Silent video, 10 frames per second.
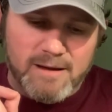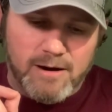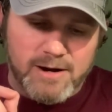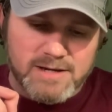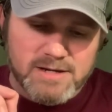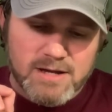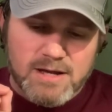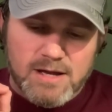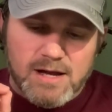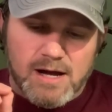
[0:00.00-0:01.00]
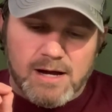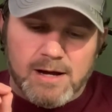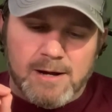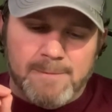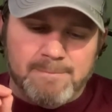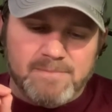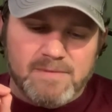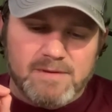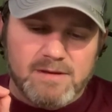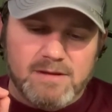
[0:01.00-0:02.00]
All right. Um,
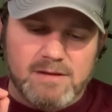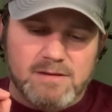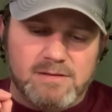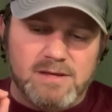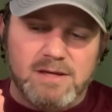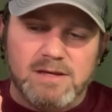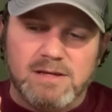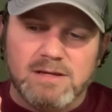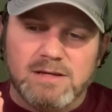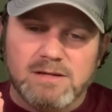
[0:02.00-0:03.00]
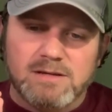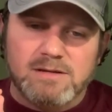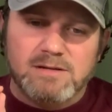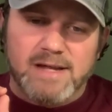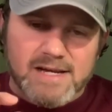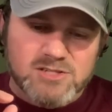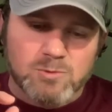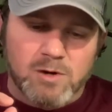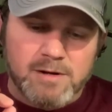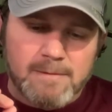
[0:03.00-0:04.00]
the next
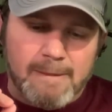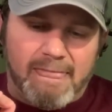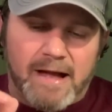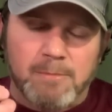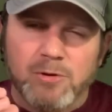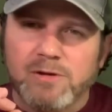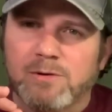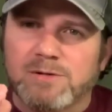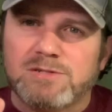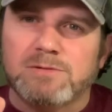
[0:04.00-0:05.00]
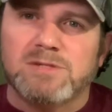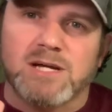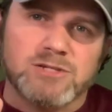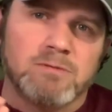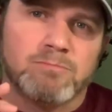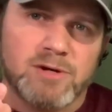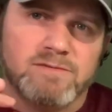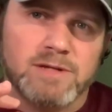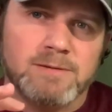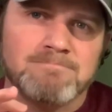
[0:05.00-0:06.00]
one, I'm only going to touch on
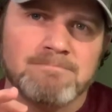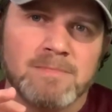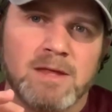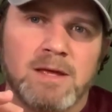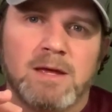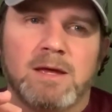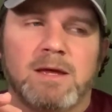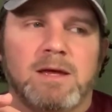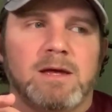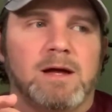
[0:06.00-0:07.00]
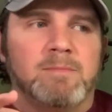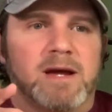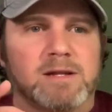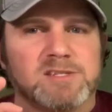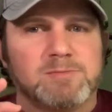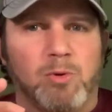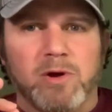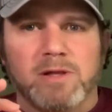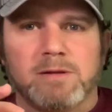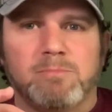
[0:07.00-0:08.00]
briefly. I'm not going to
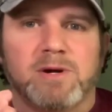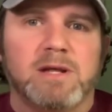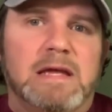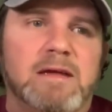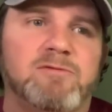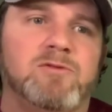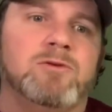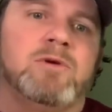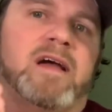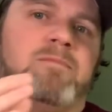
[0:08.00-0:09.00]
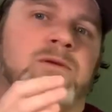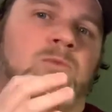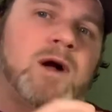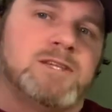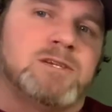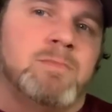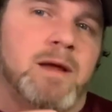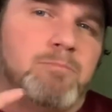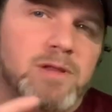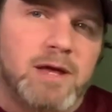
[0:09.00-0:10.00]
spoil it, but if you have been watching
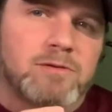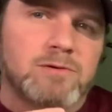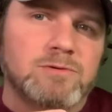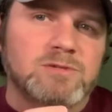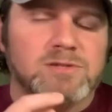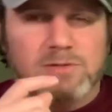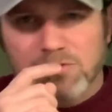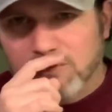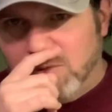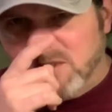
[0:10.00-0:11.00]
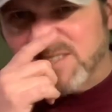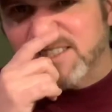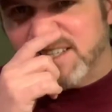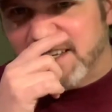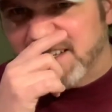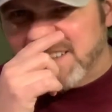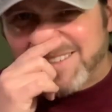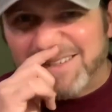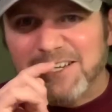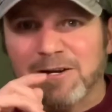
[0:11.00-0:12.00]
my playthroughs, you will see it
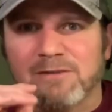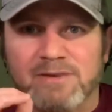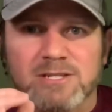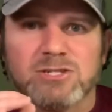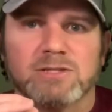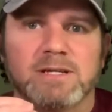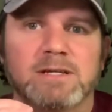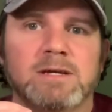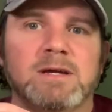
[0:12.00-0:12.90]
here eventually.